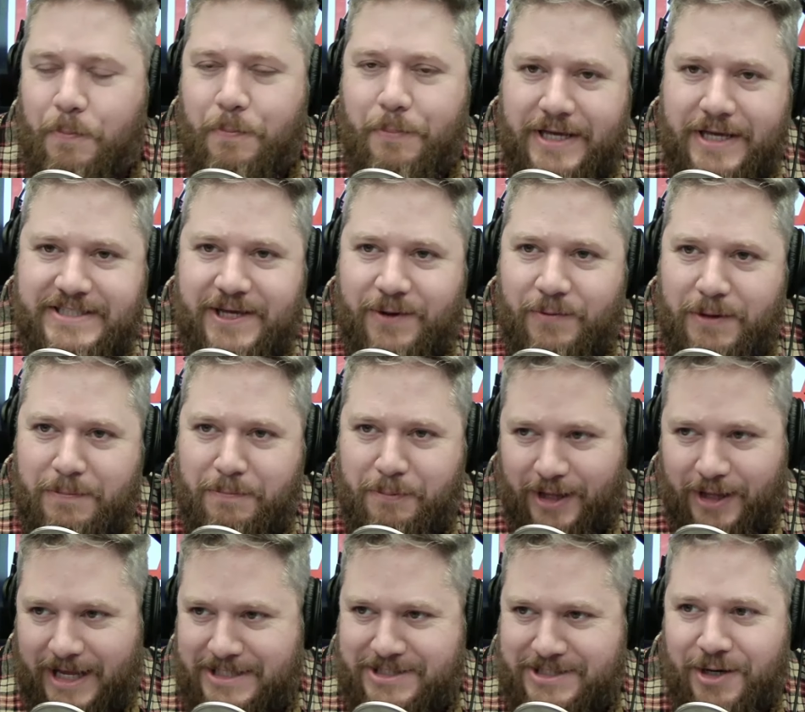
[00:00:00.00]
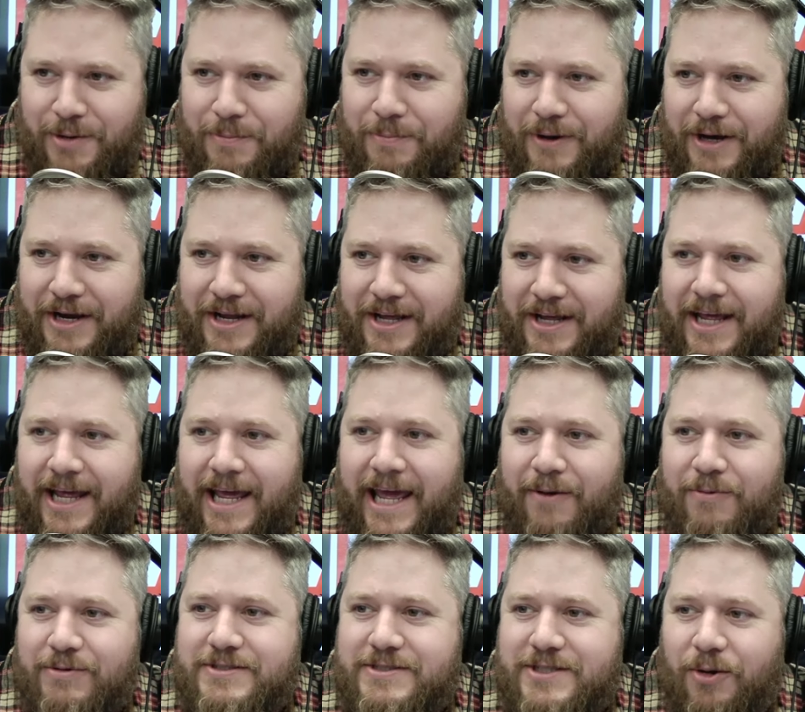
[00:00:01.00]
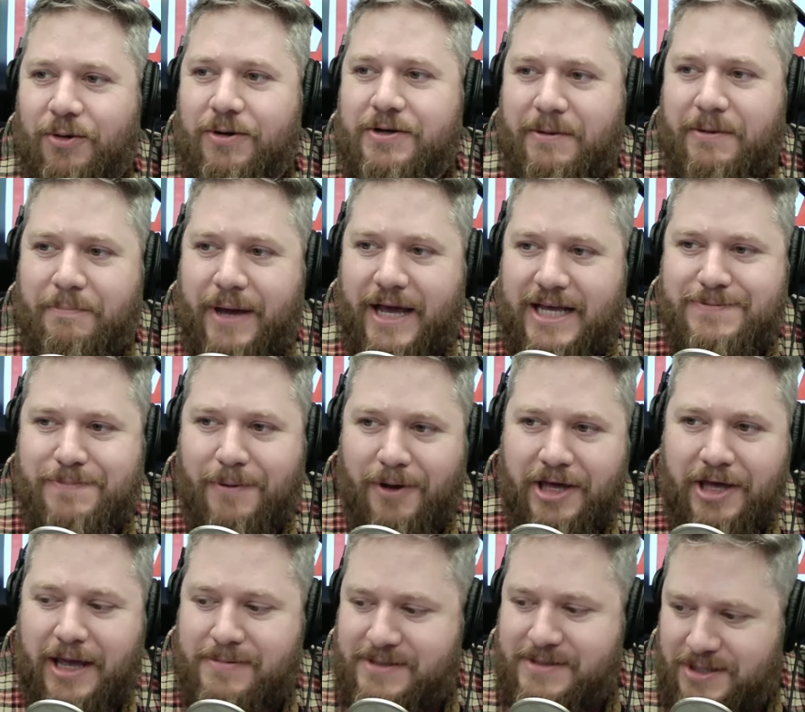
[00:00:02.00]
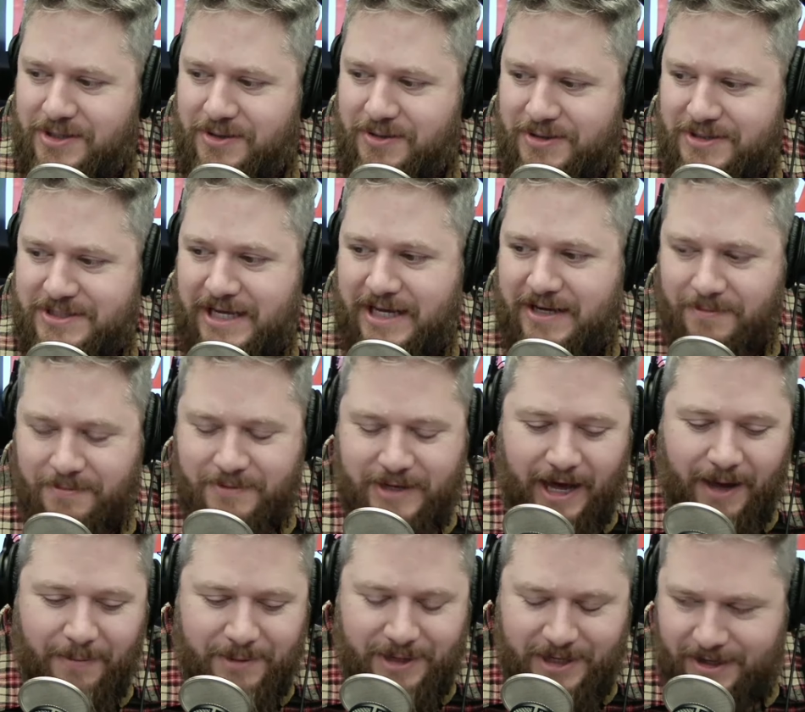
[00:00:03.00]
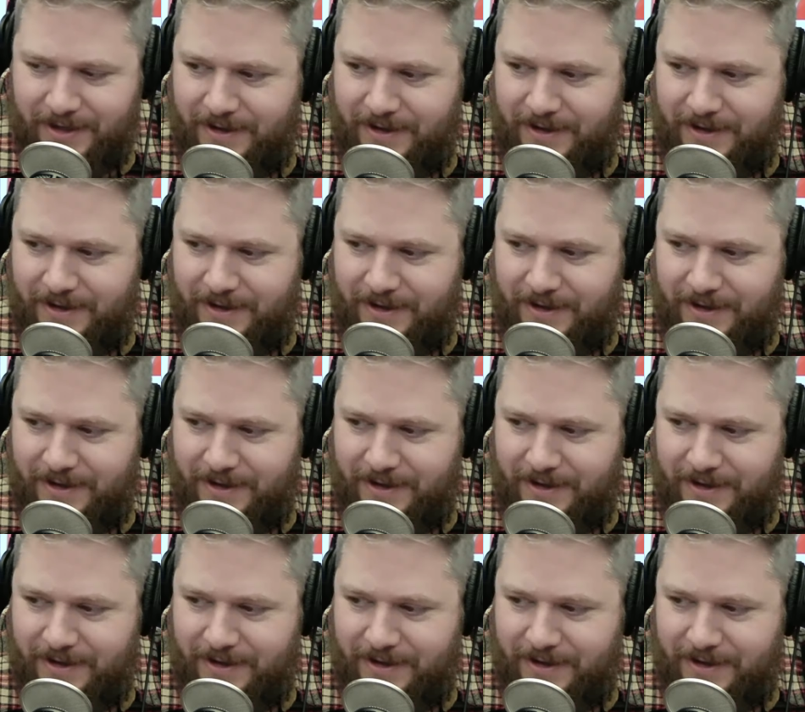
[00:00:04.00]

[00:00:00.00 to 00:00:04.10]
busy with pleasure, but it was going to baseball games and doing stand-up comedy.